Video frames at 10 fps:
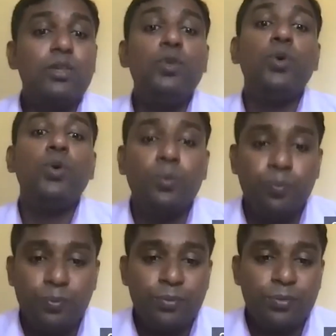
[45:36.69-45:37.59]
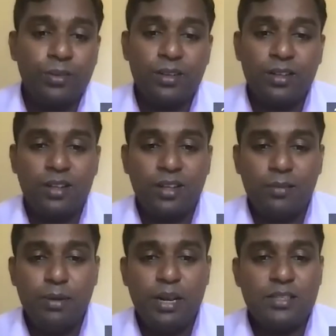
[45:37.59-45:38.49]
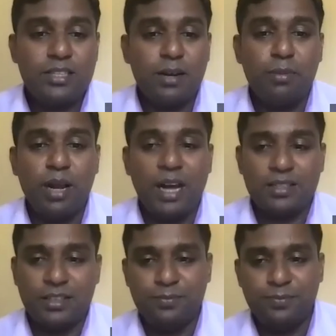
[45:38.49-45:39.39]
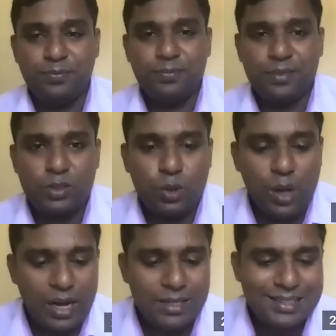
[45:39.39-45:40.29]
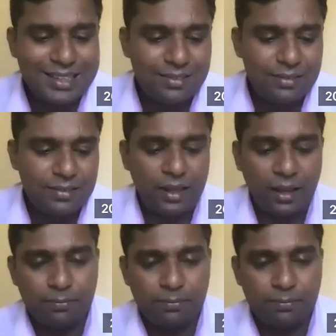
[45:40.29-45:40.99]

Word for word: Do middle cerebral artery. So answer is C.